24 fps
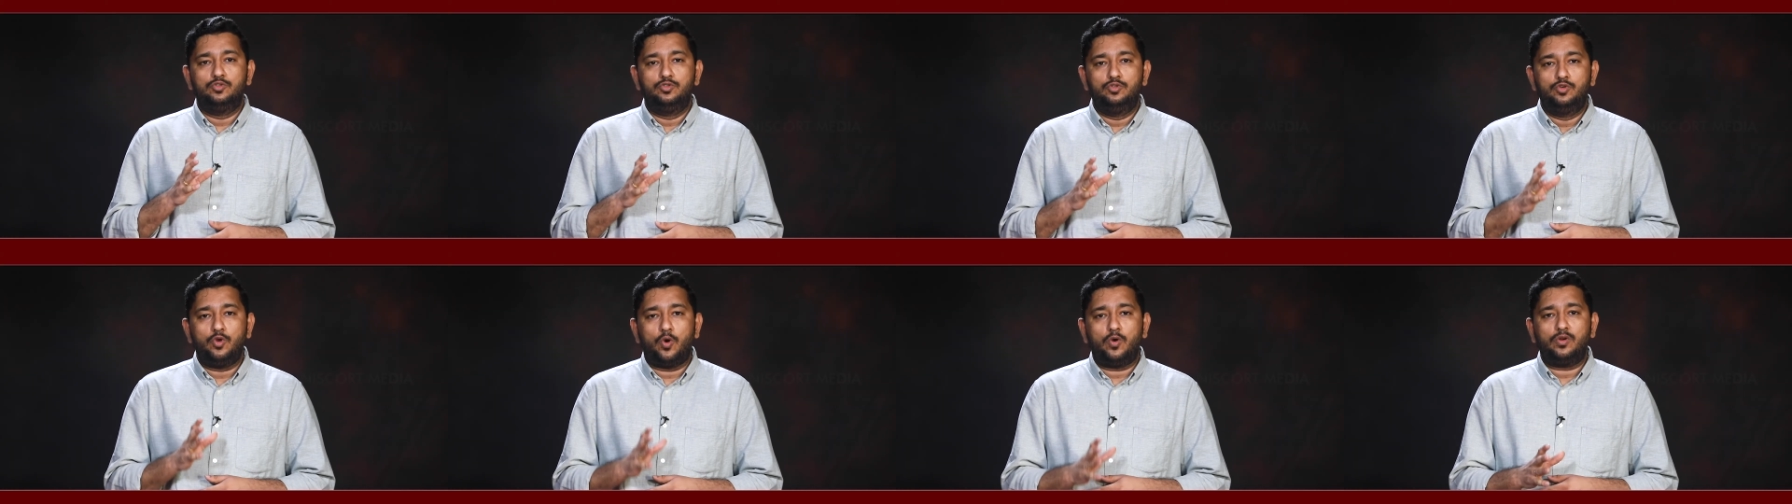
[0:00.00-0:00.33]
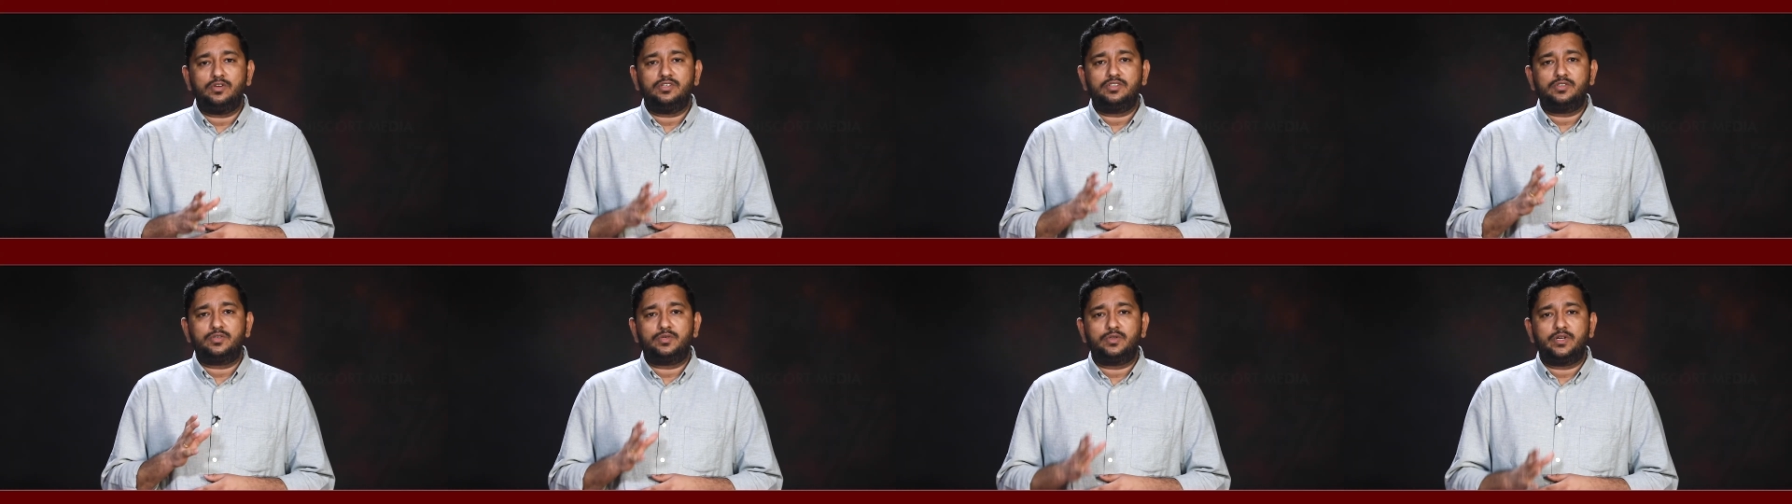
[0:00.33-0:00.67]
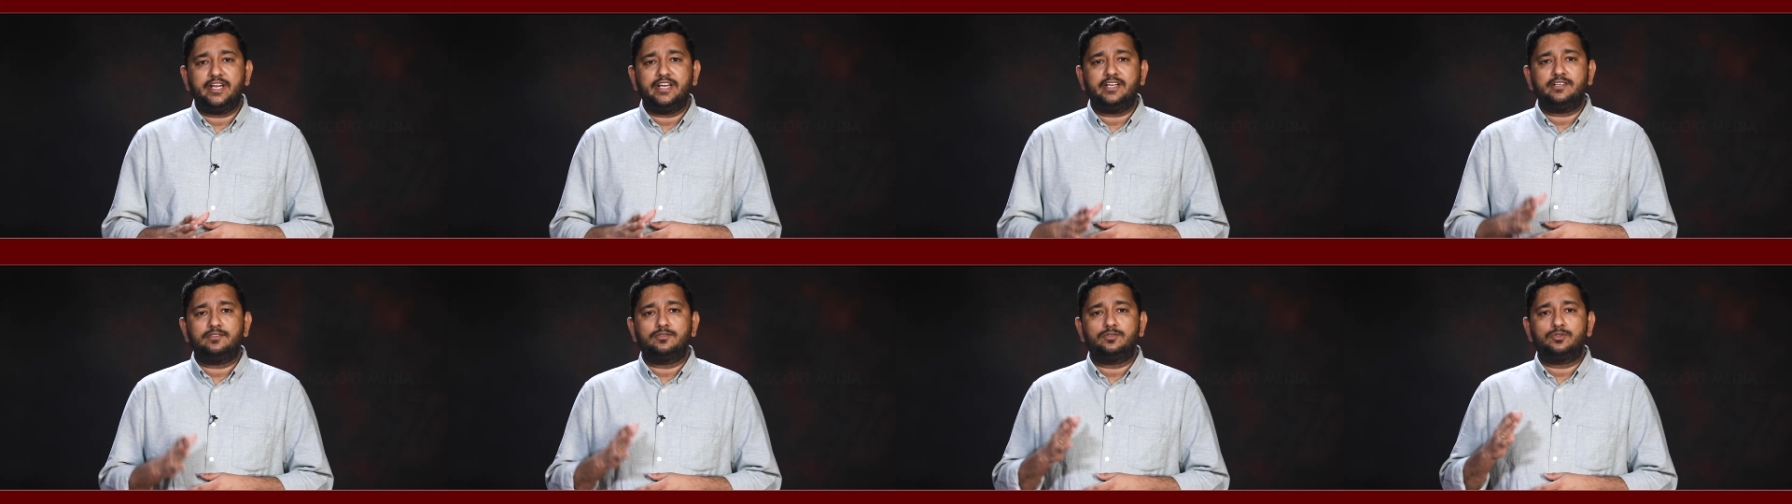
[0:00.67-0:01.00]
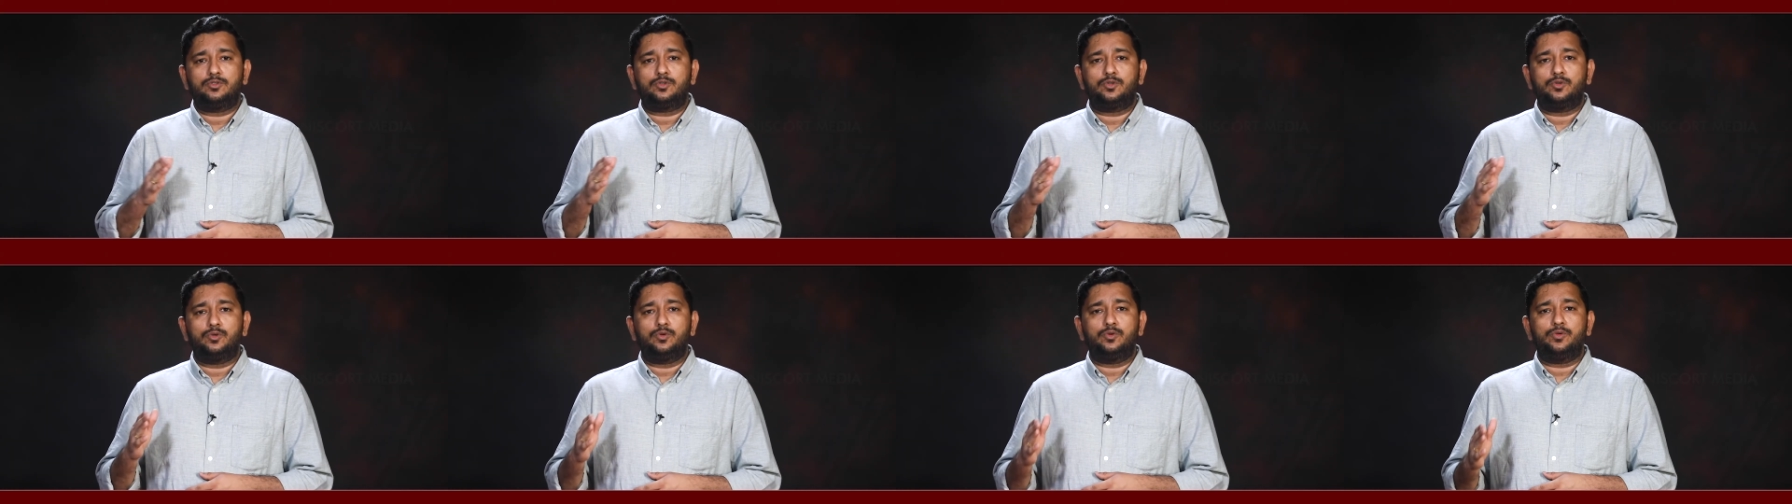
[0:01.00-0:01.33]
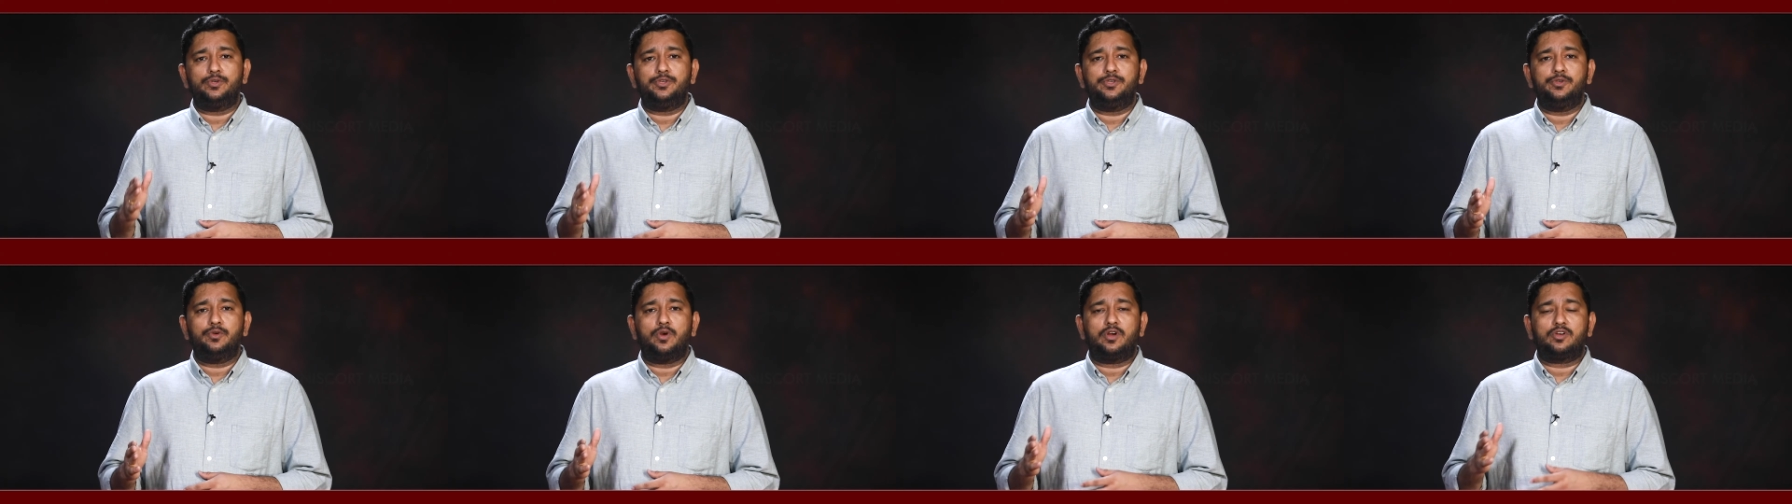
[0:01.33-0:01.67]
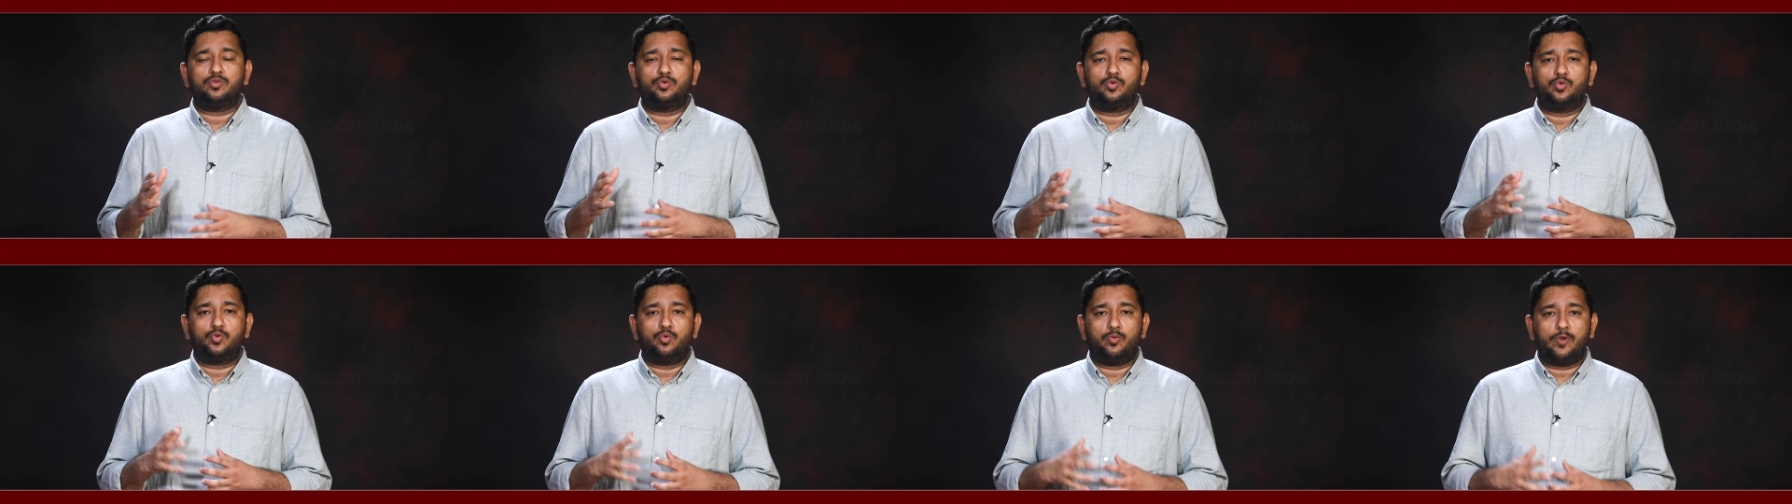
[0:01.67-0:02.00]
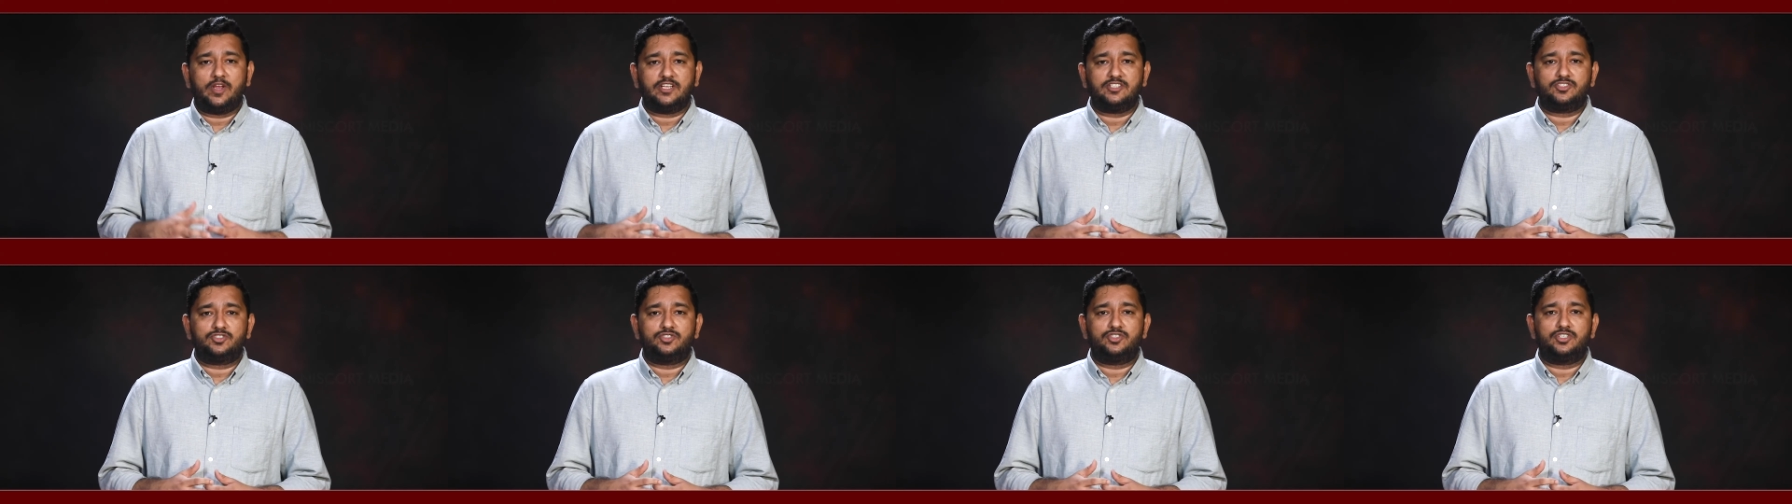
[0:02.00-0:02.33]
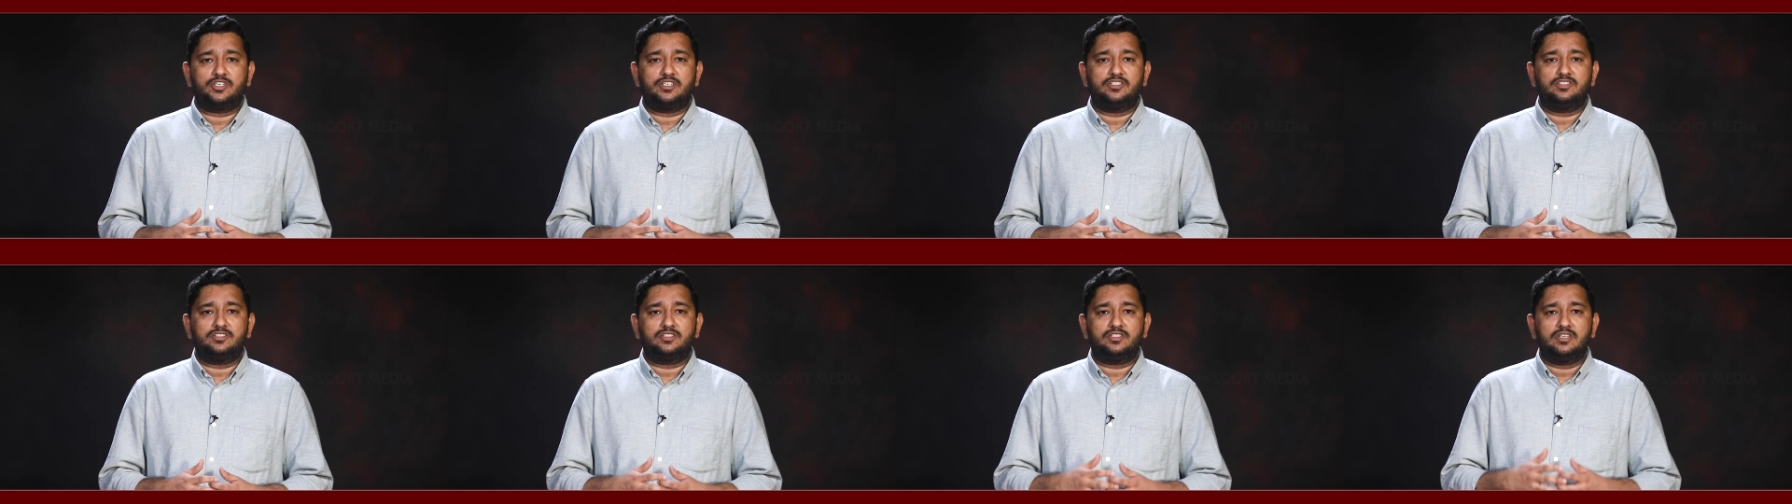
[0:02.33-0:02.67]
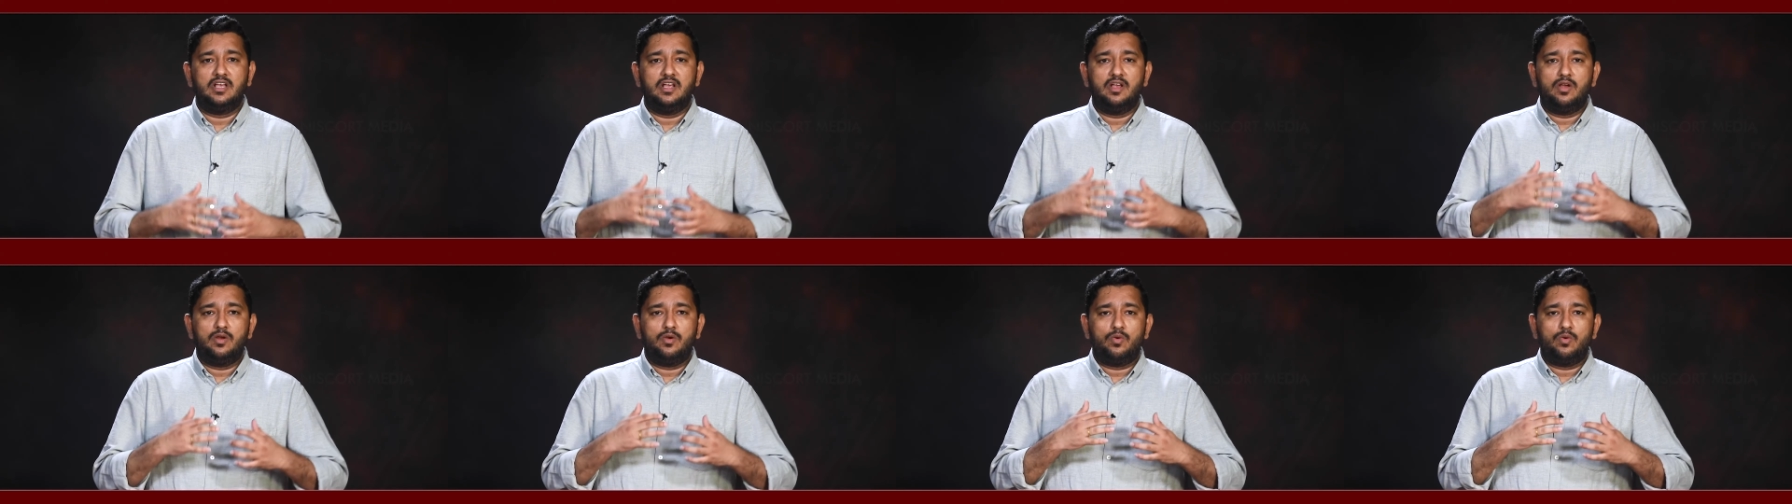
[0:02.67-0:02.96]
Don't read through your questions